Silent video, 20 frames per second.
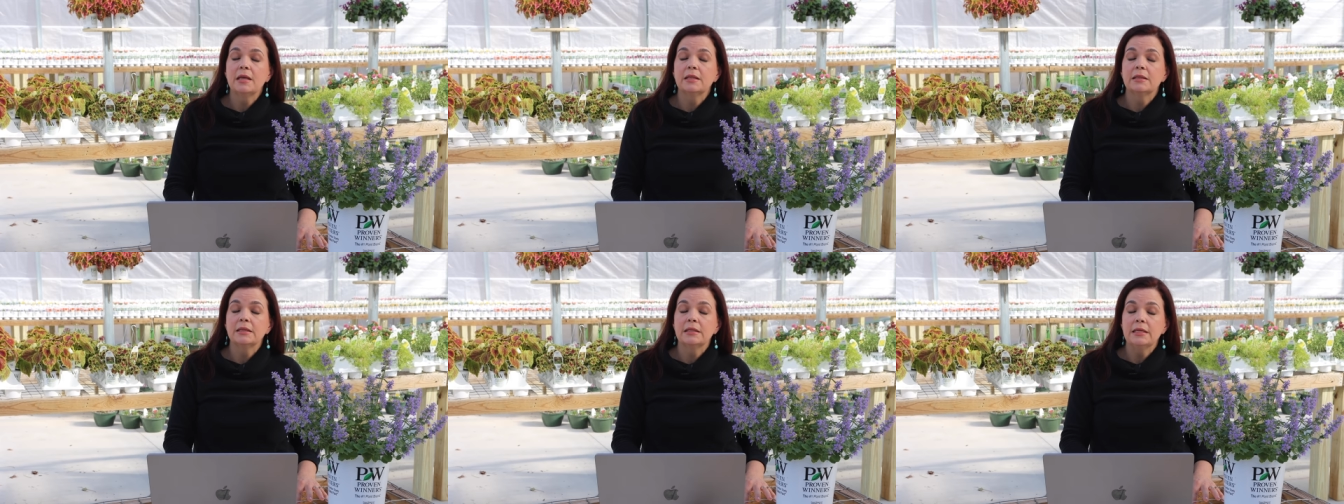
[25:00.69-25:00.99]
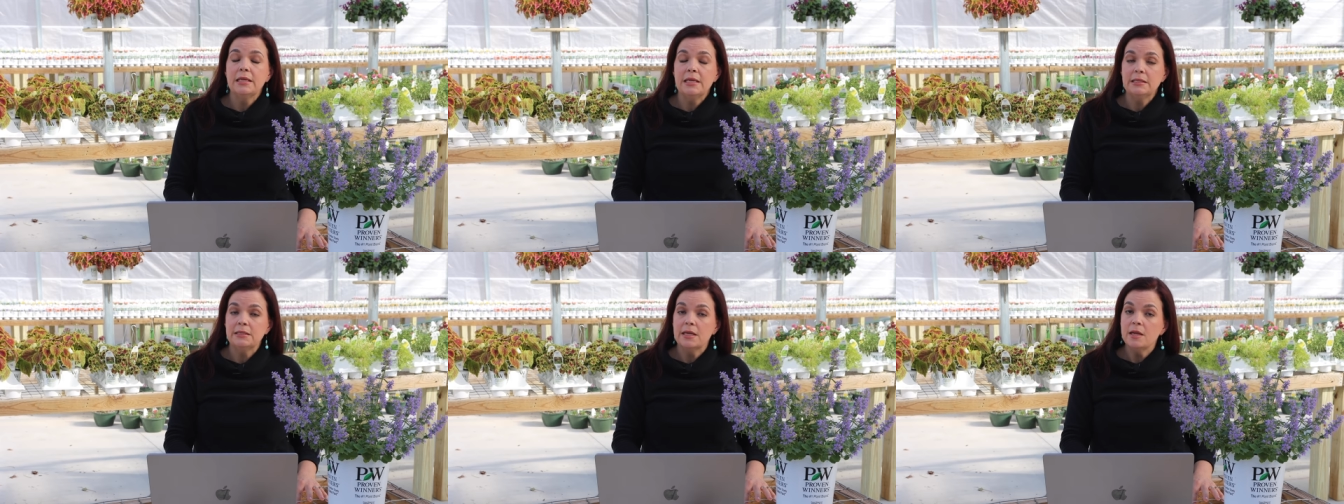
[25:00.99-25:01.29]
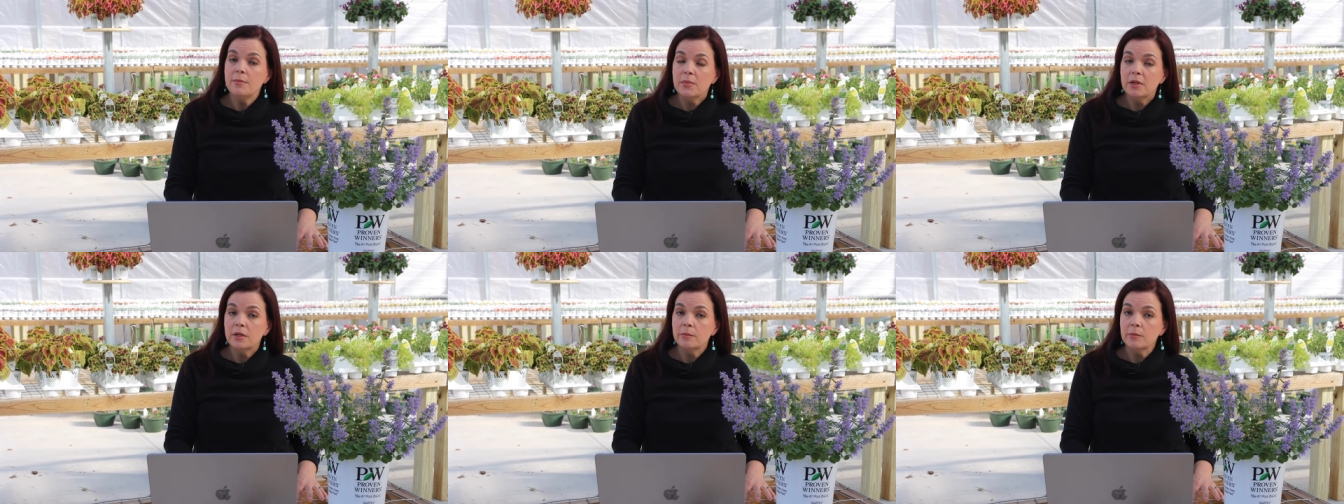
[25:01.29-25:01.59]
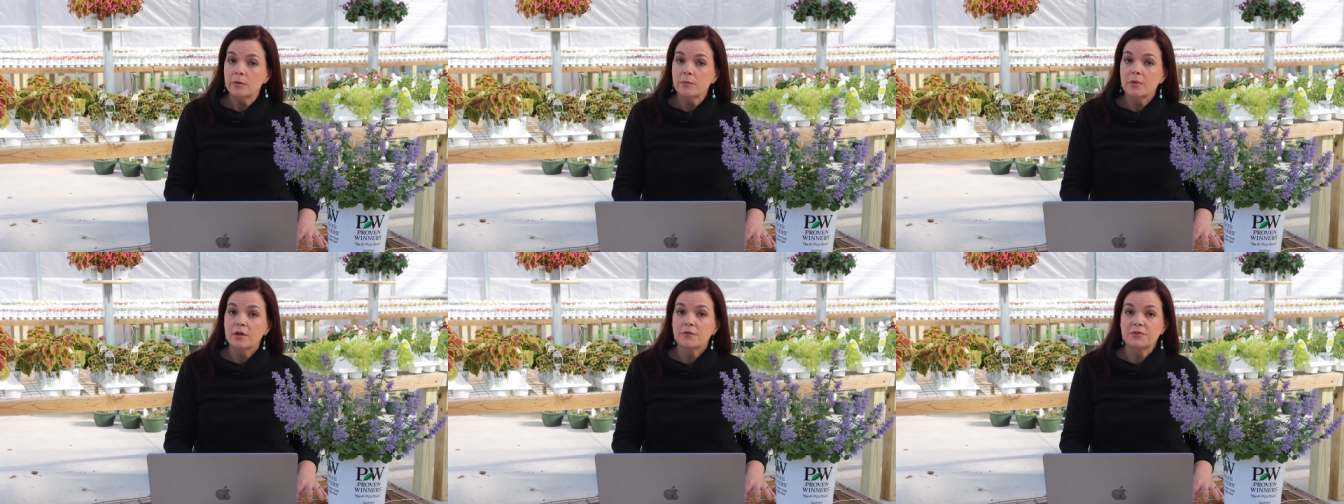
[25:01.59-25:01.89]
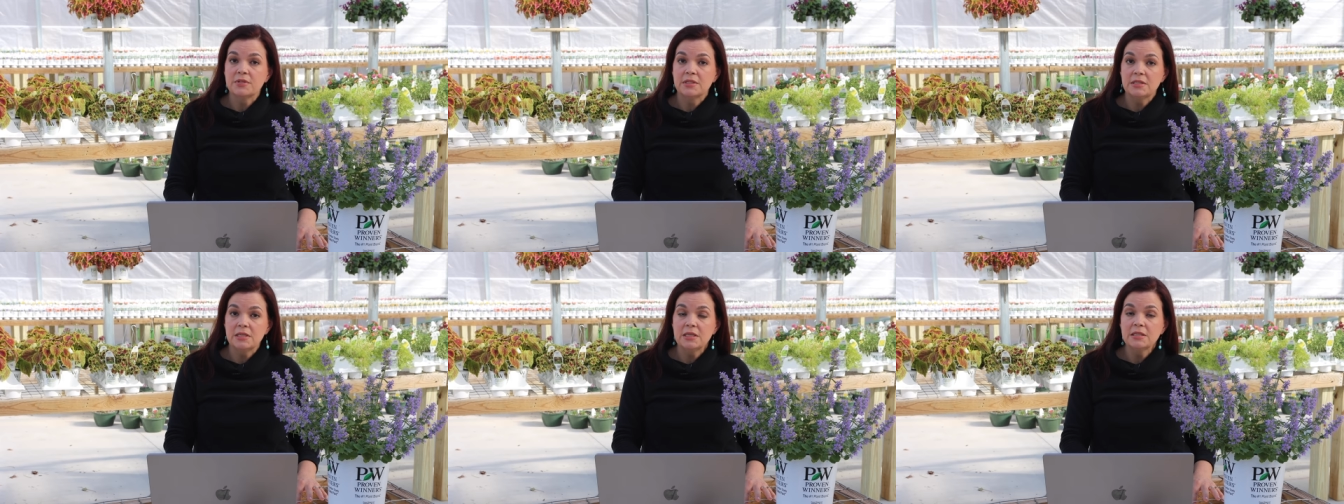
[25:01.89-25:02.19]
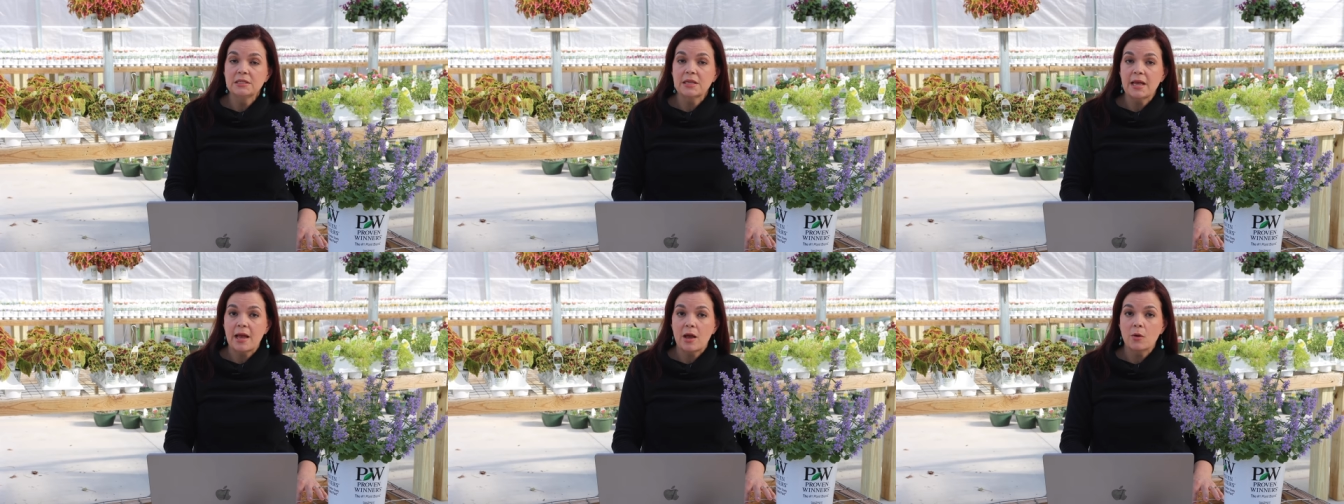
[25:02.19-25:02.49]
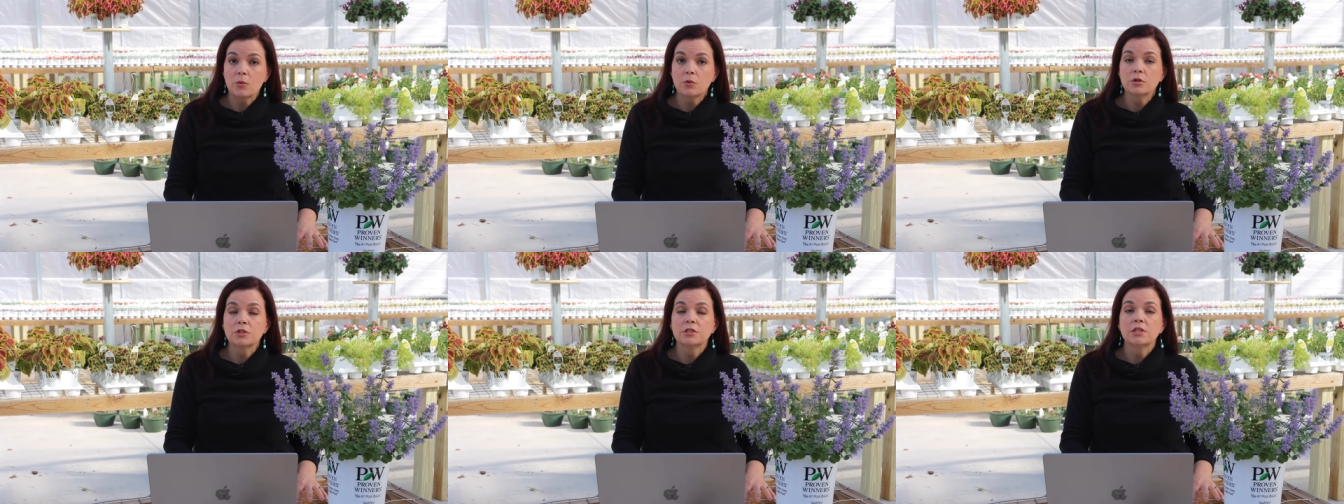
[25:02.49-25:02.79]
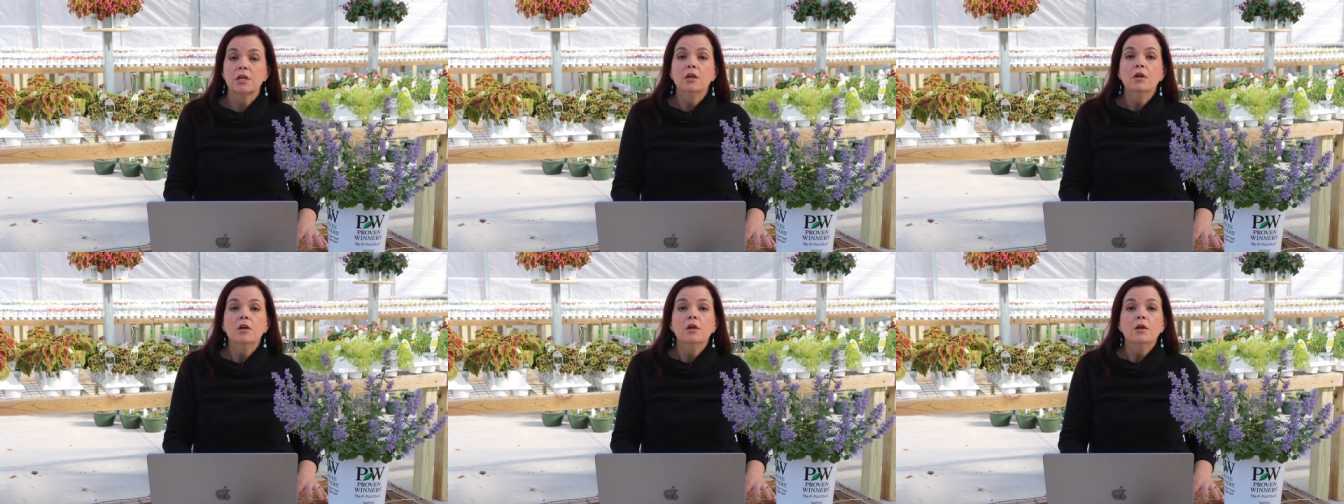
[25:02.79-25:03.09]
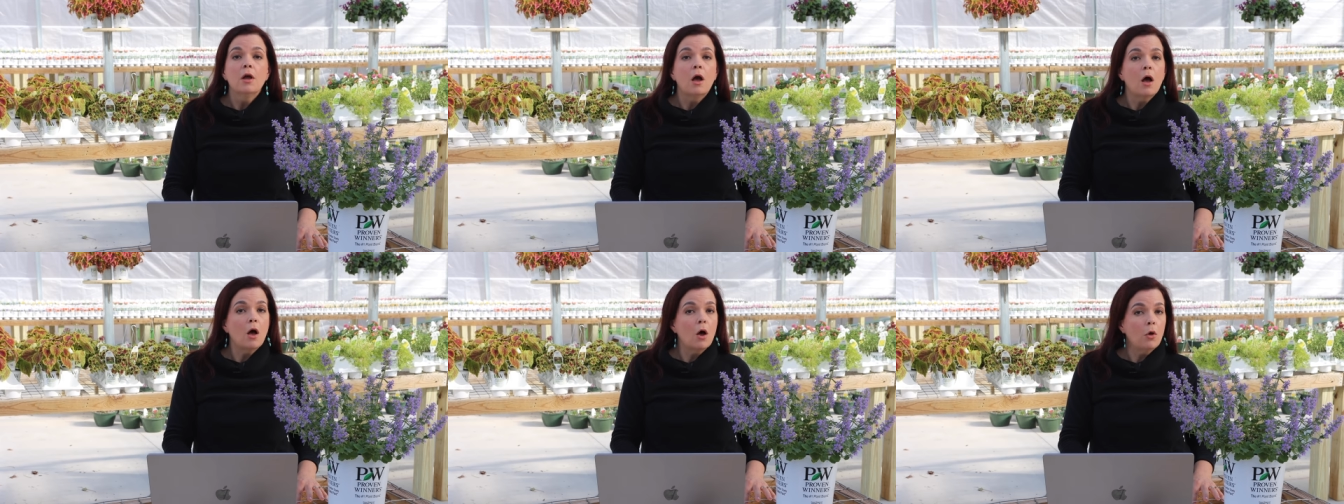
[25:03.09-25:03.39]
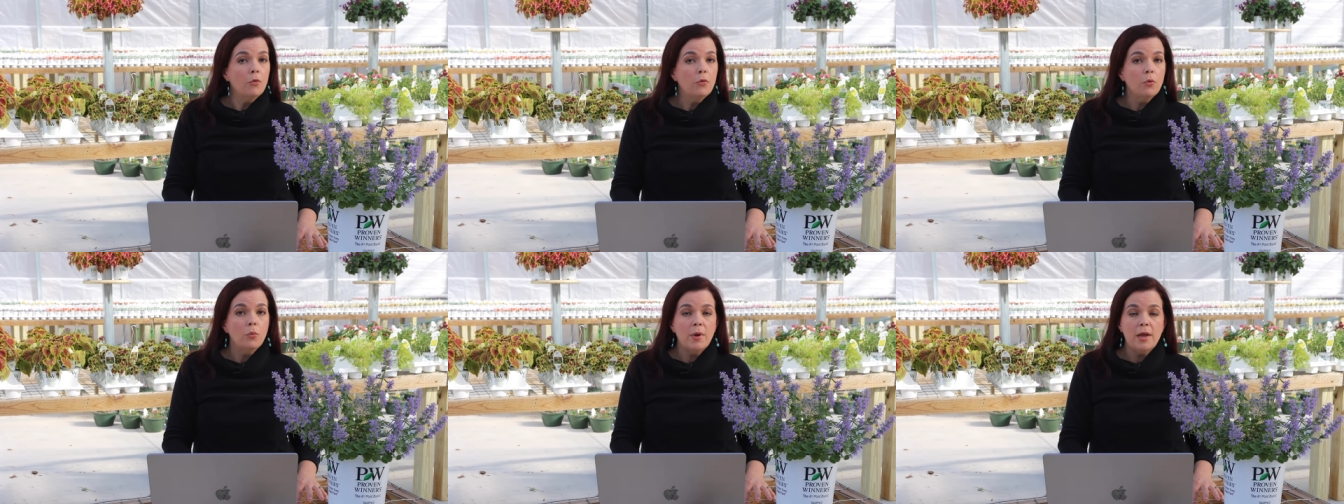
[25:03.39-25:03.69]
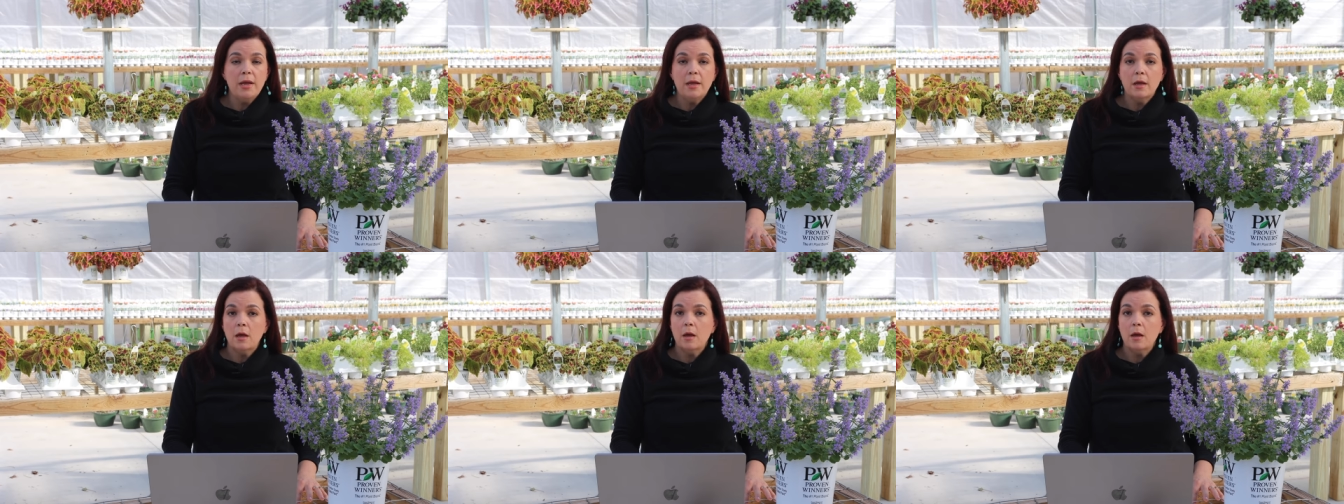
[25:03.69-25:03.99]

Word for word: at least a minimum of six hours all the way